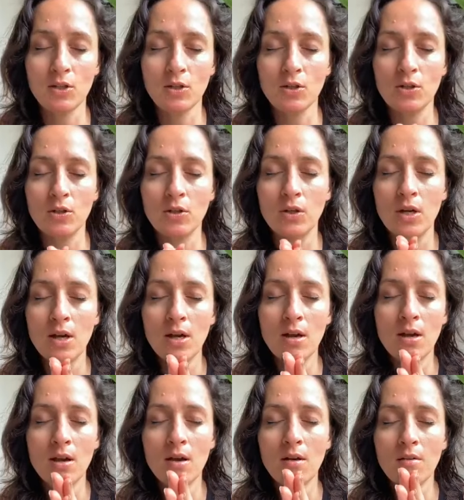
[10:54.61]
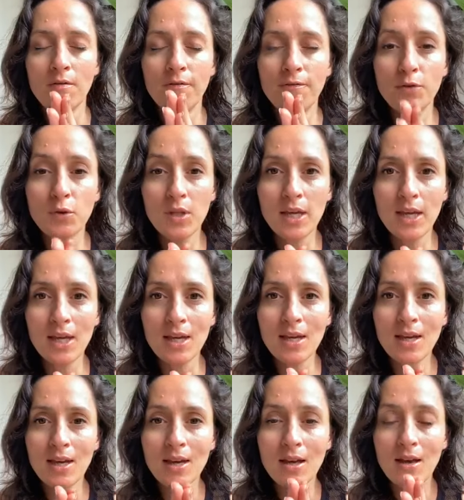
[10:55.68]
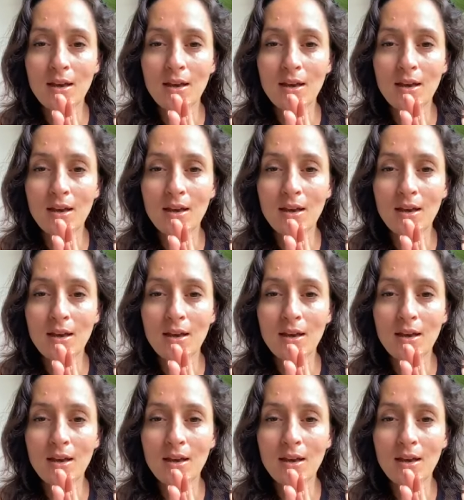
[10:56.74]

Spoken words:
to fully